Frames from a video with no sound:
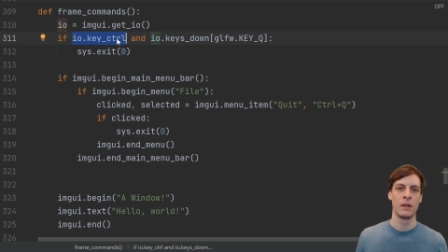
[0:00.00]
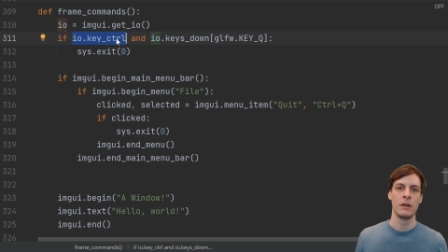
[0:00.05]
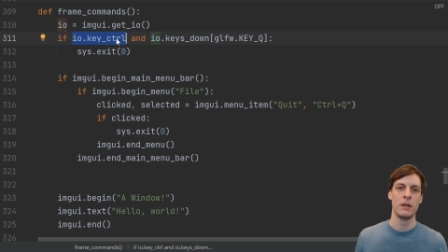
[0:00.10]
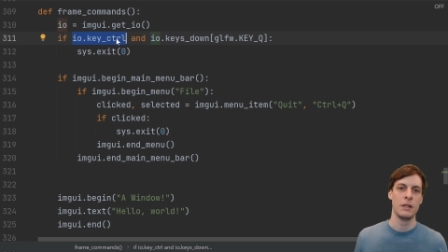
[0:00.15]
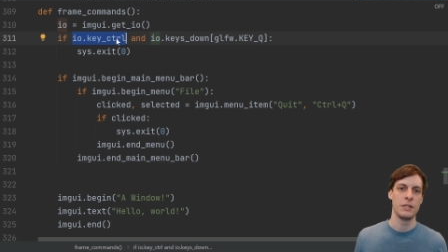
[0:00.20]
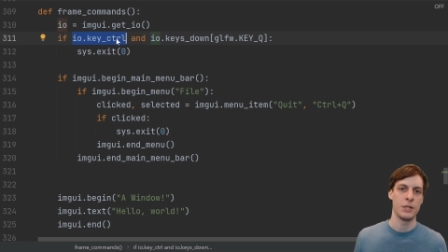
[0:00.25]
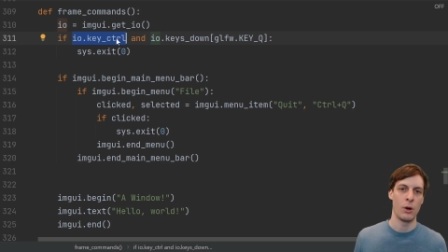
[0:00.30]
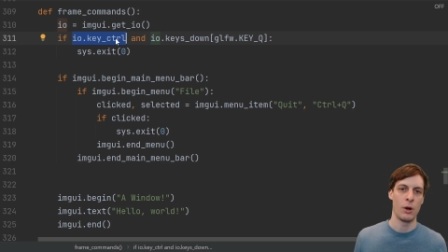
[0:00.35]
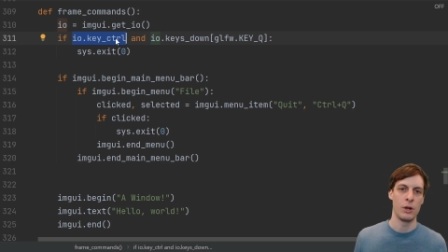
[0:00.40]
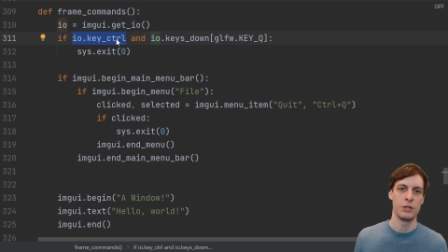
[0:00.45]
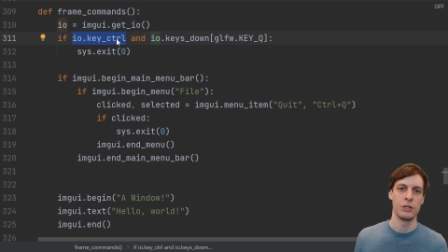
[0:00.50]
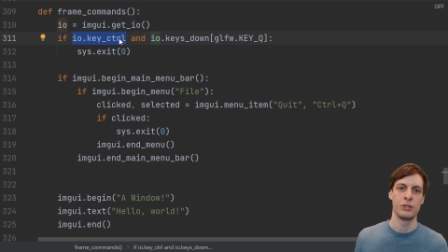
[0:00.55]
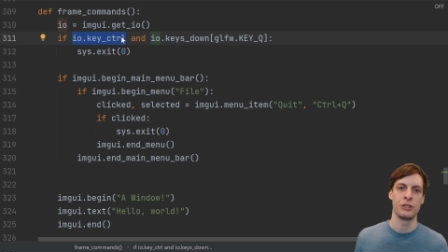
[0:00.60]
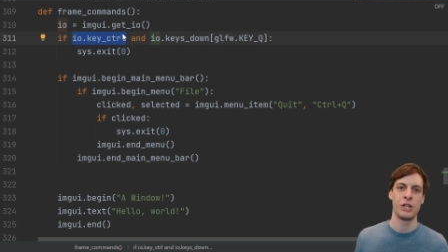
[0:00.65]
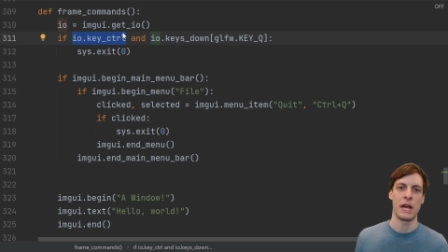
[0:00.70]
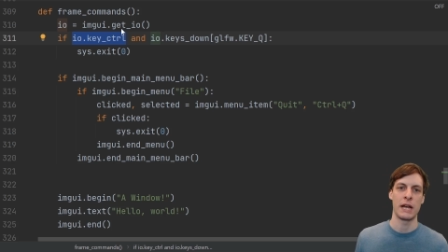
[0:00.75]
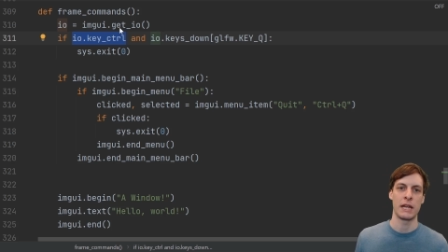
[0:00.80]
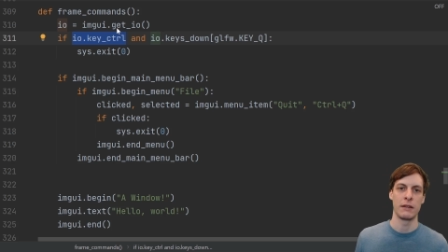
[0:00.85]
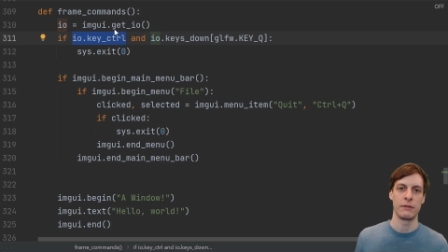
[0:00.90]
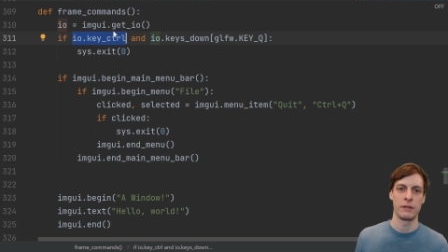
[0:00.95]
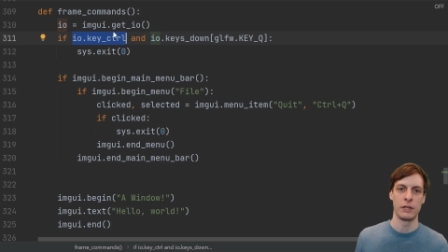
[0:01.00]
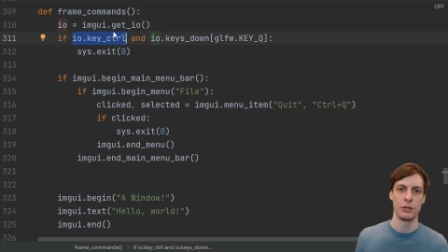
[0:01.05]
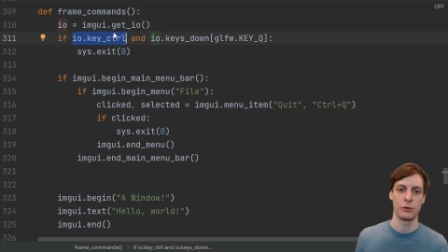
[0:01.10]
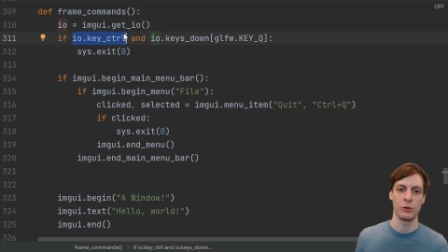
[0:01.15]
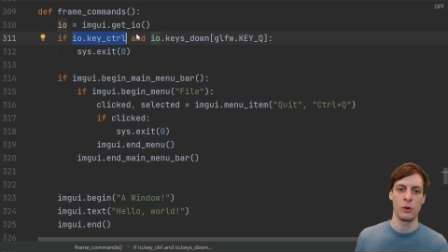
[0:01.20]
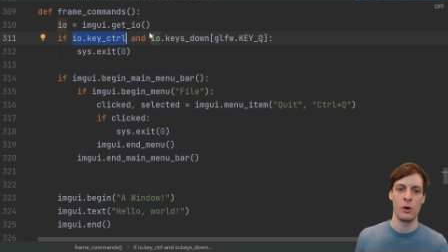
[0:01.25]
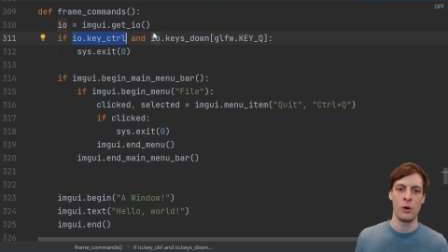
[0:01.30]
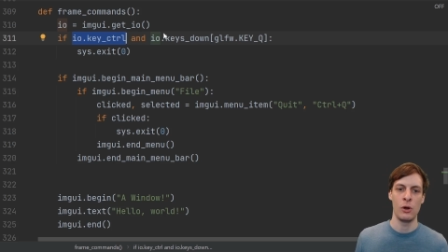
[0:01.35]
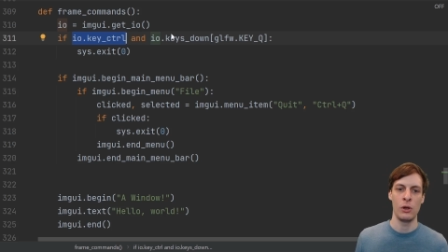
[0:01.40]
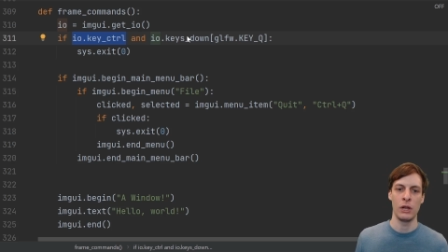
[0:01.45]
So I just check if
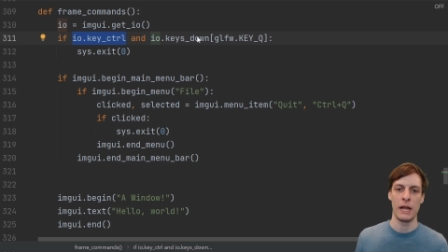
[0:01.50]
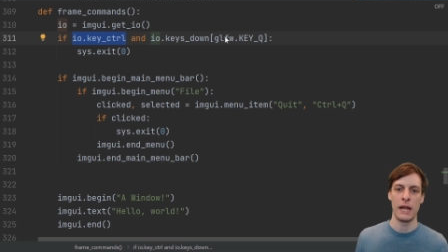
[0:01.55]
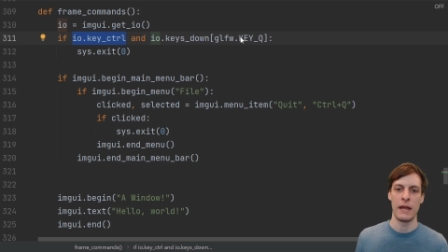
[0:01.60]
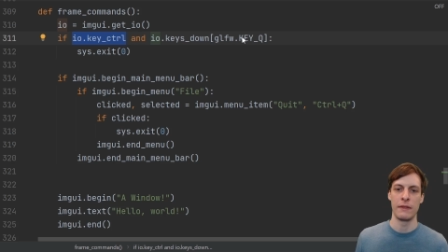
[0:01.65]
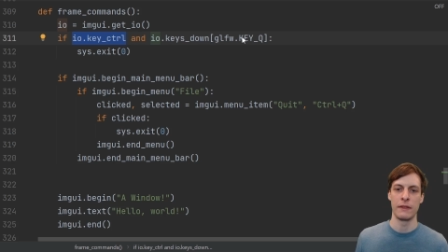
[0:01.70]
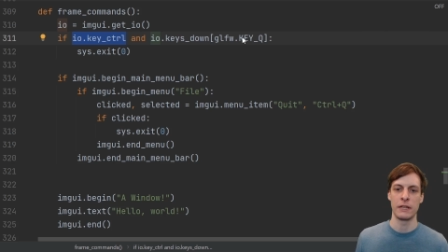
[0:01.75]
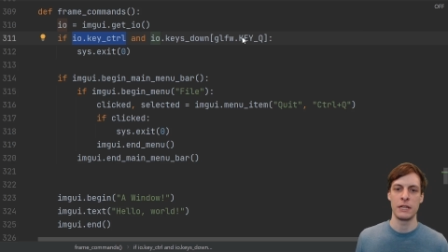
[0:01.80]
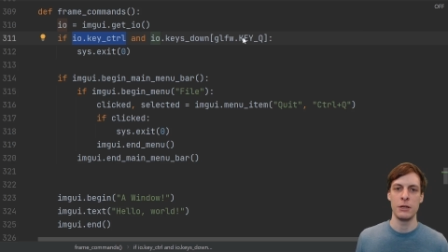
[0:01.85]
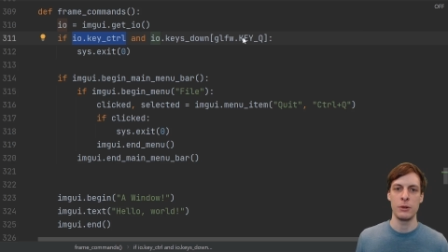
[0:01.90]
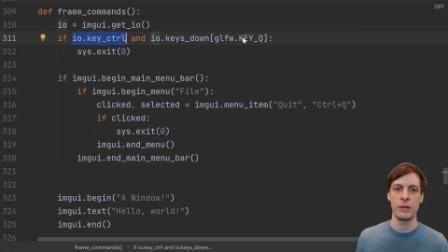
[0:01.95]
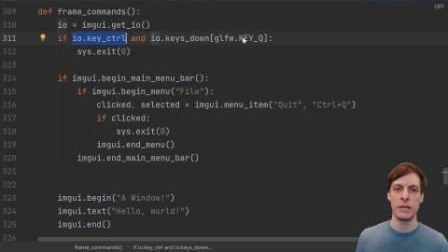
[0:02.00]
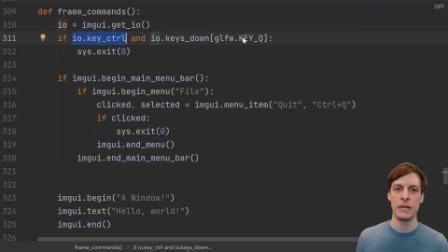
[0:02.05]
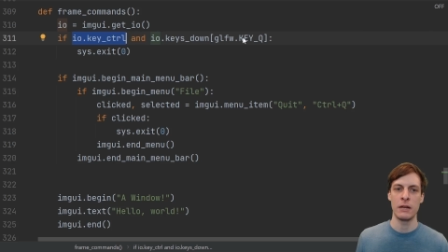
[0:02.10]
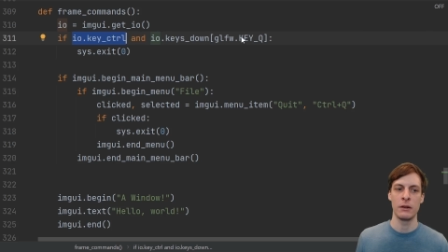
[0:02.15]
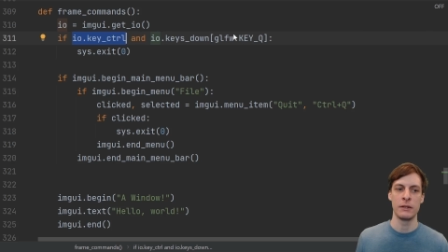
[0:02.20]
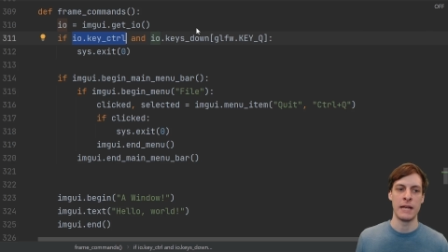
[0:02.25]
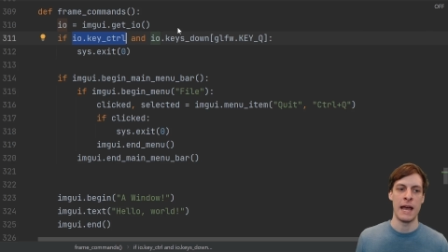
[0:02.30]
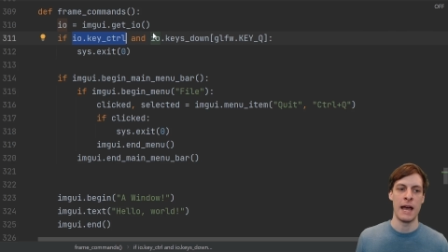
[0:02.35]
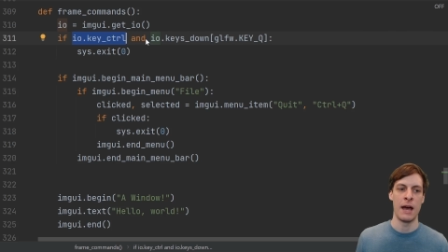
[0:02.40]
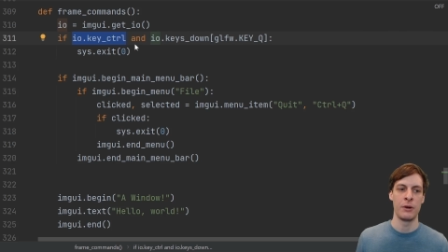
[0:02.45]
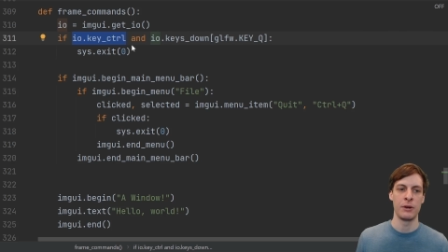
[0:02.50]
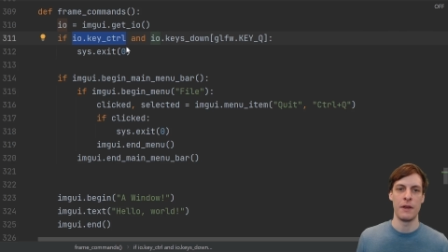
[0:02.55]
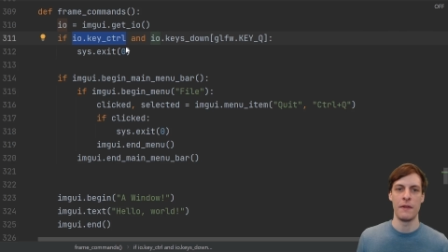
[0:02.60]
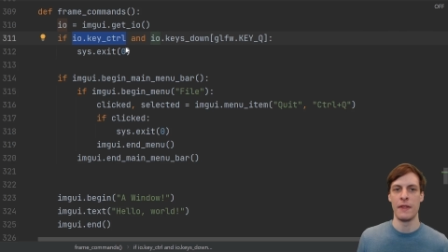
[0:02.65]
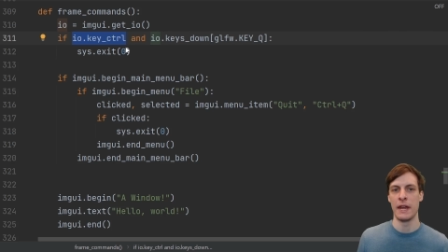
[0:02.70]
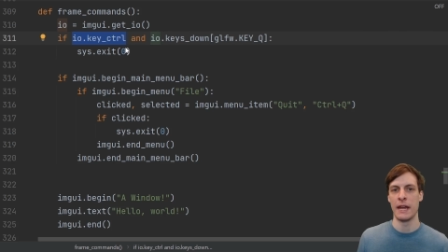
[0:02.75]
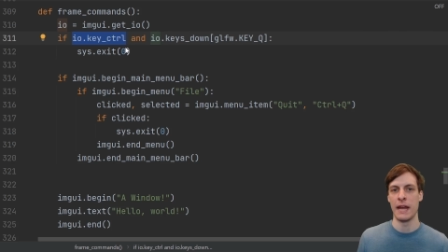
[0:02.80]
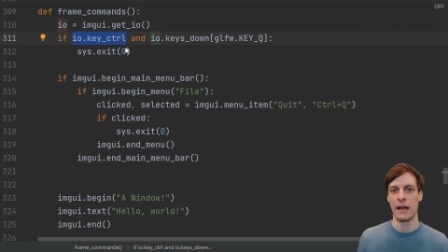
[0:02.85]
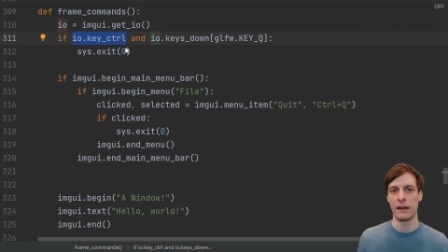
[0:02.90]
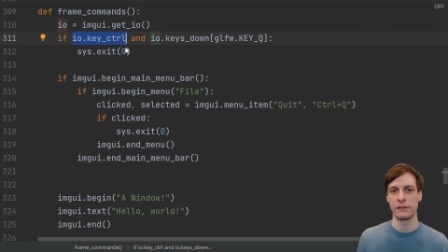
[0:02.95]
control and the Q key are down and
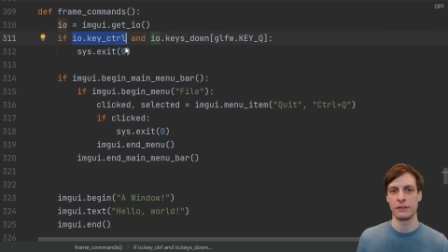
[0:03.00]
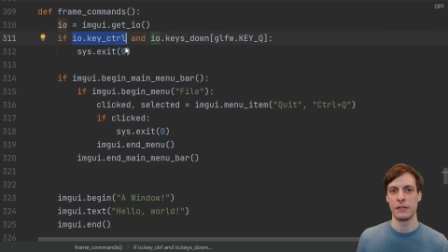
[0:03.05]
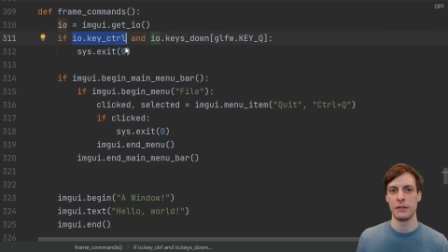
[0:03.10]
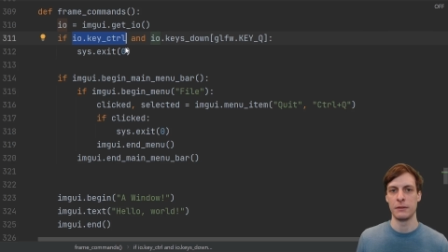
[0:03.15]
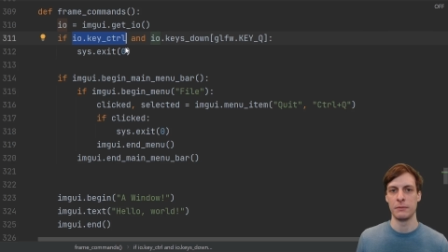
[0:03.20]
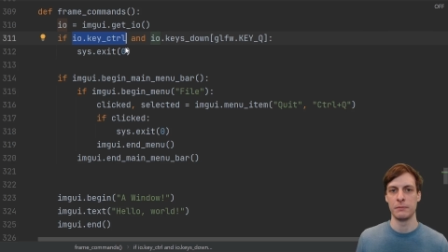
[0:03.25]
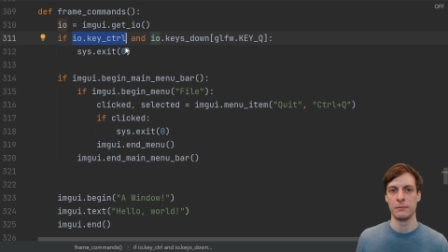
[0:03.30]
then exit.